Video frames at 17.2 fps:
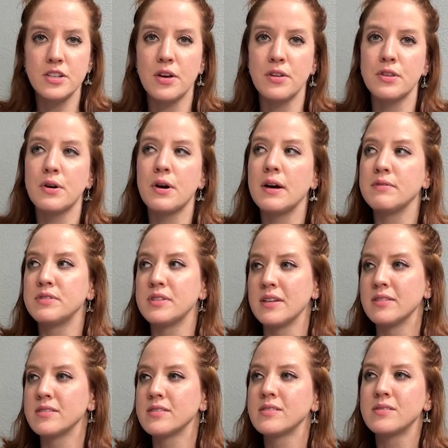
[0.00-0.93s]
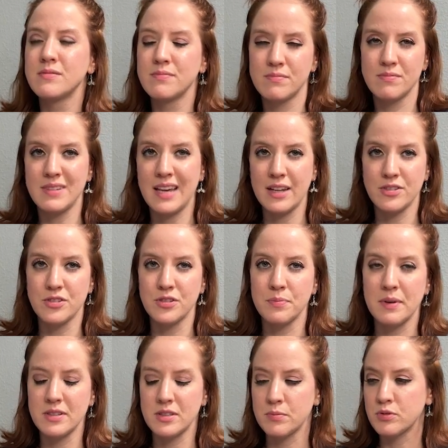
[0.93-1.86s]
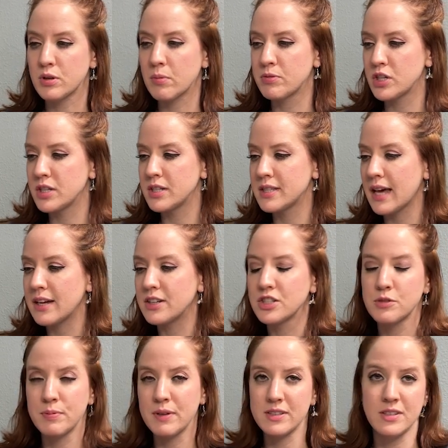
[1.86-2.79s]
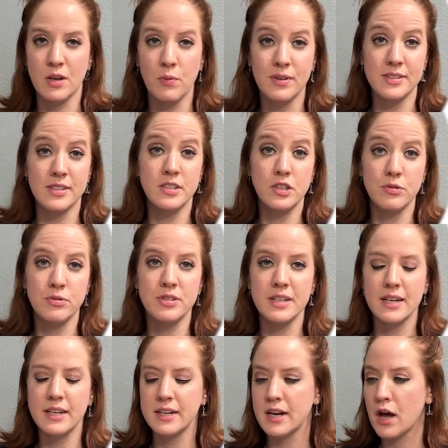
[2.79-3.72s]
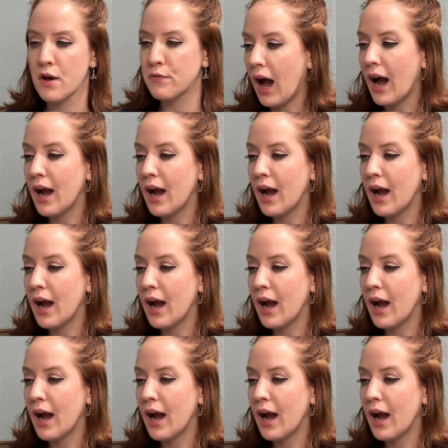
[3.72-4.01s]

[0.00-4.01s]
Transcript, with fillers: although I've since canceled my subscription to that just because I wasn't using it enough.